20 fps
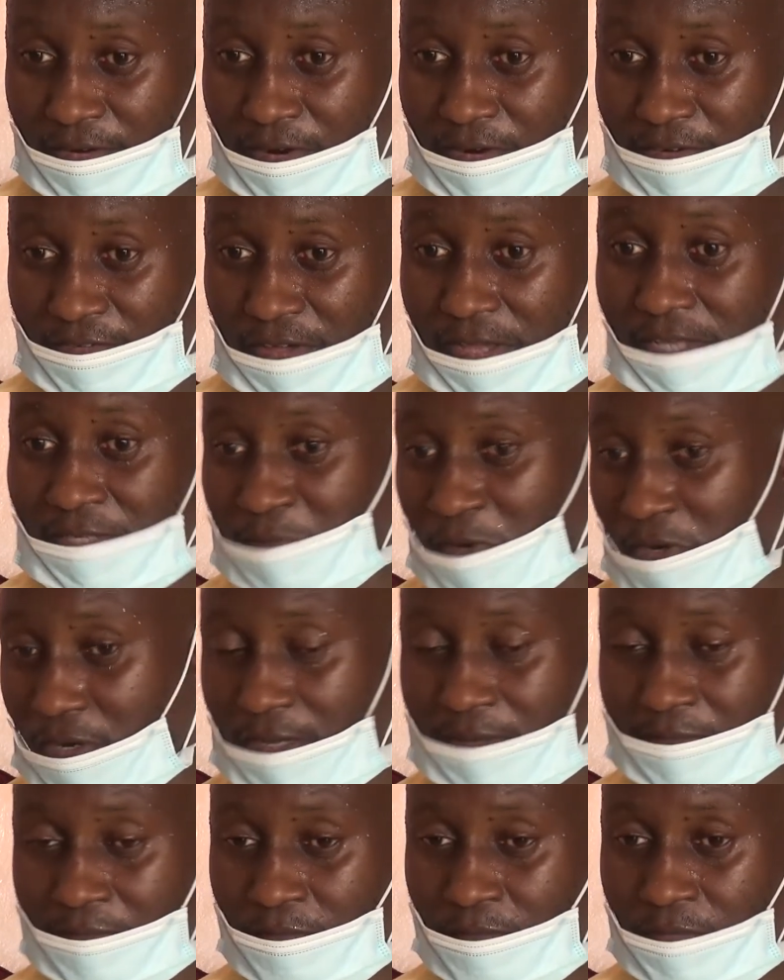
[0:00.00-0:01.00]
Facebook.
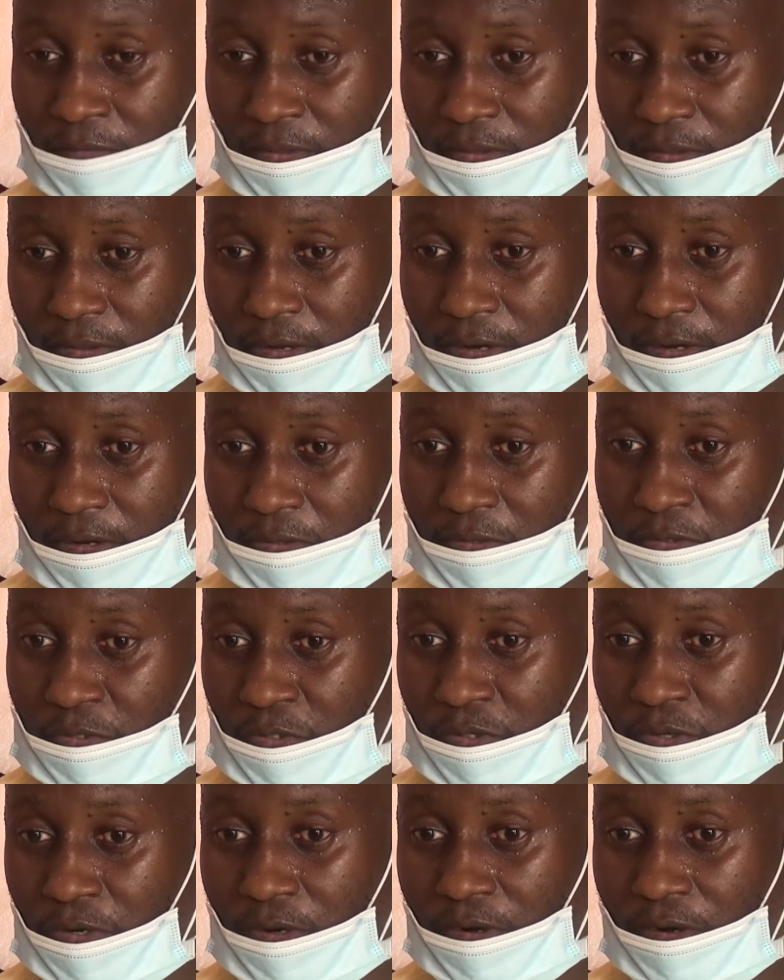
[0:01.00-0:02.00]
You know,
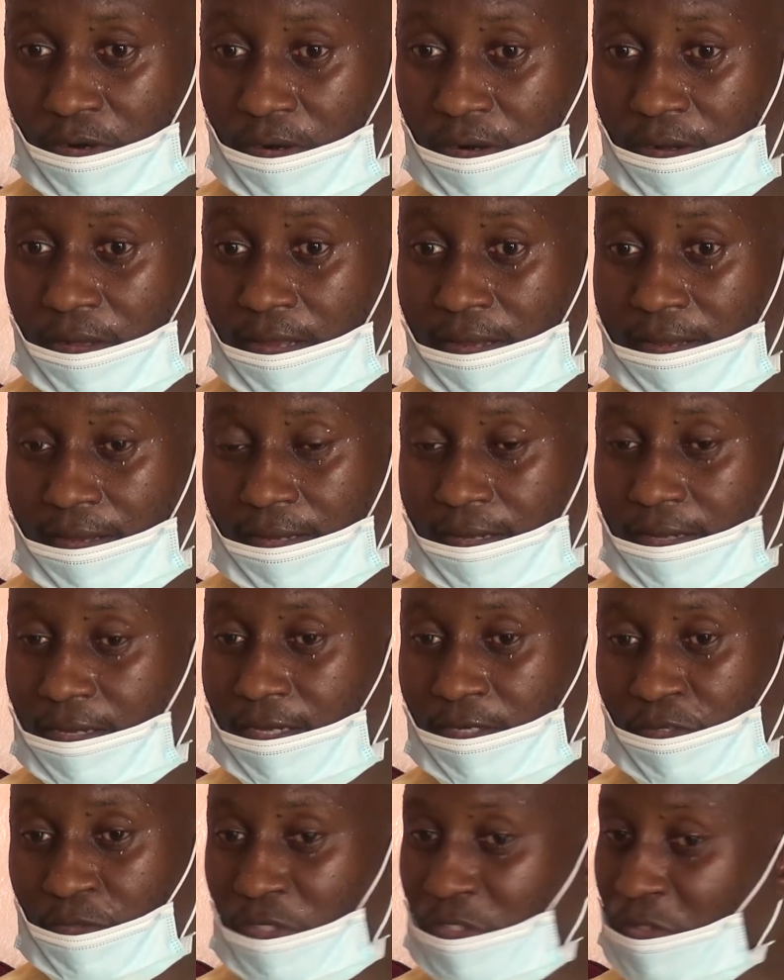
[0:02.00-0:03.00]
so
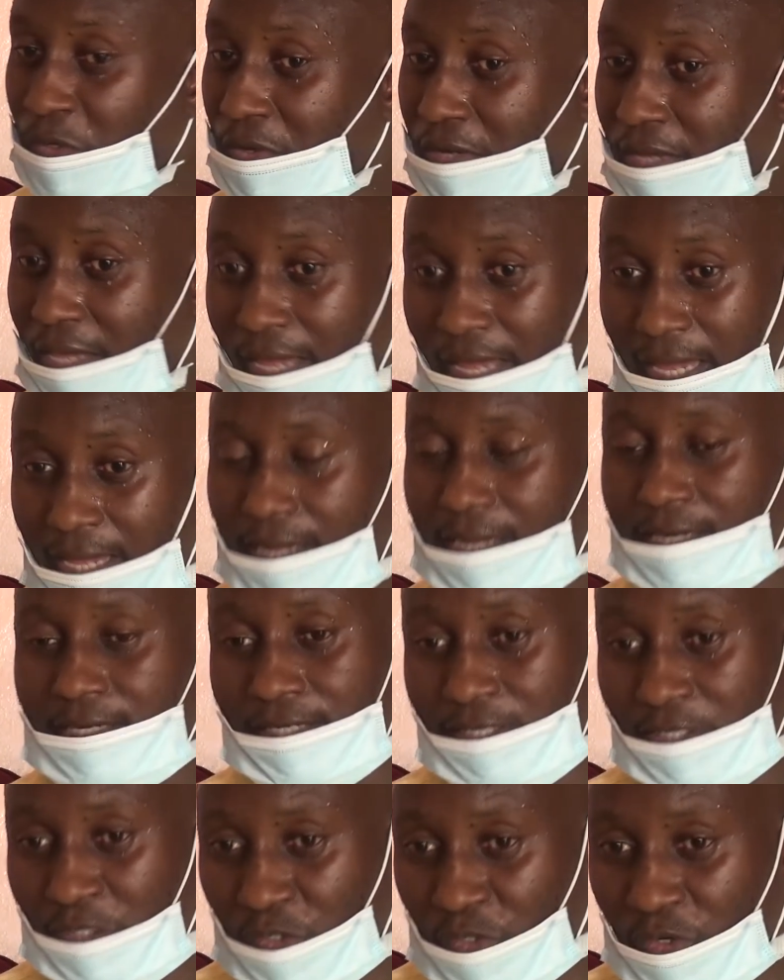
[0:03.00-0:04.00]
it was okay, and
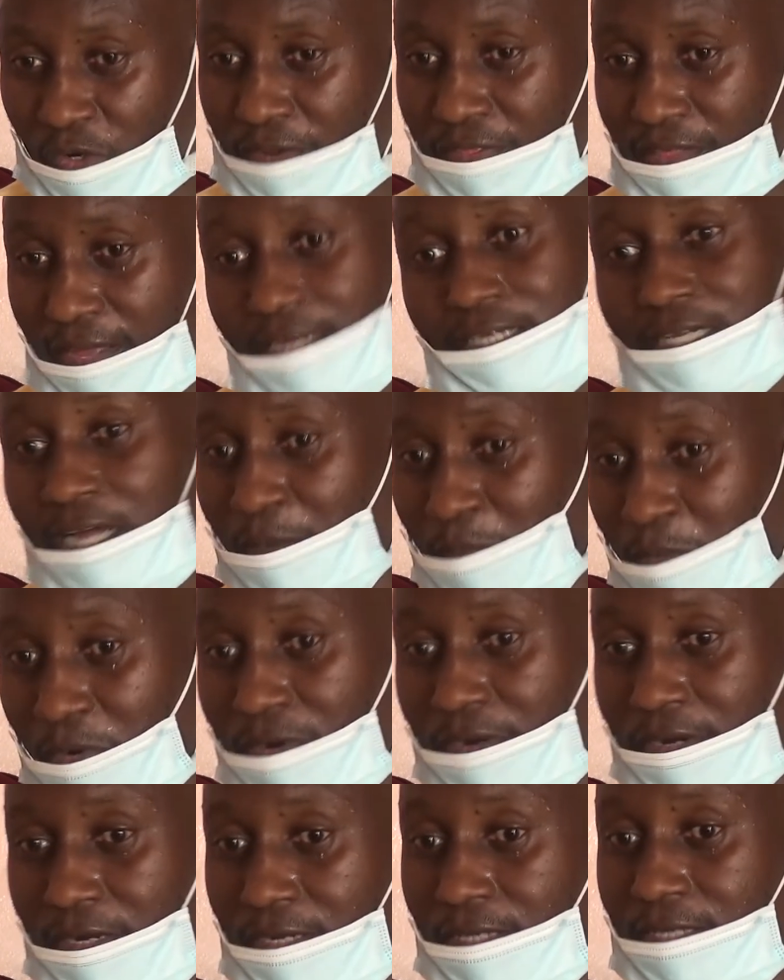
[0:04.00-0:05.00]
he saw that
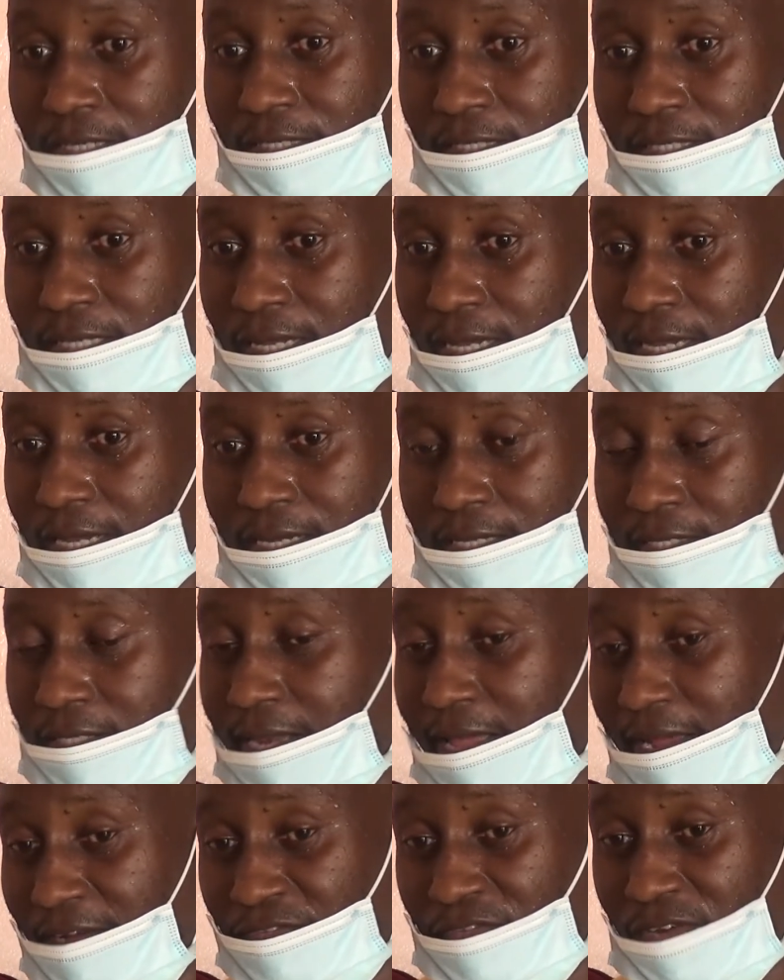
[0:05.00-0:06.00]
happen in his
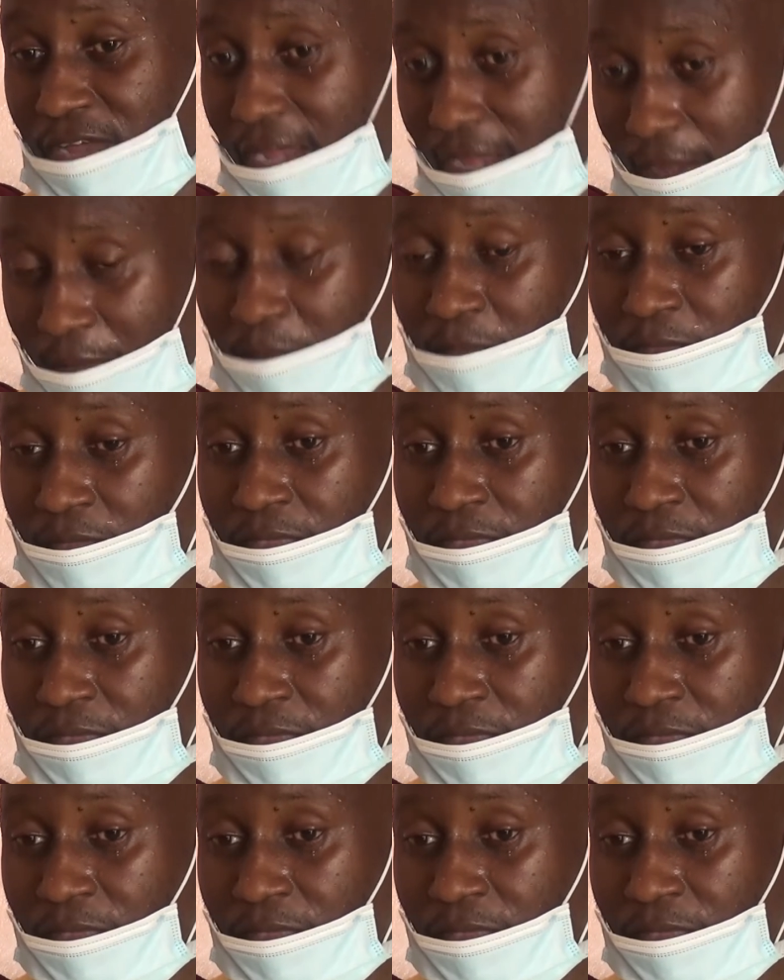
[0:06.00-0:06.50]
lifetime.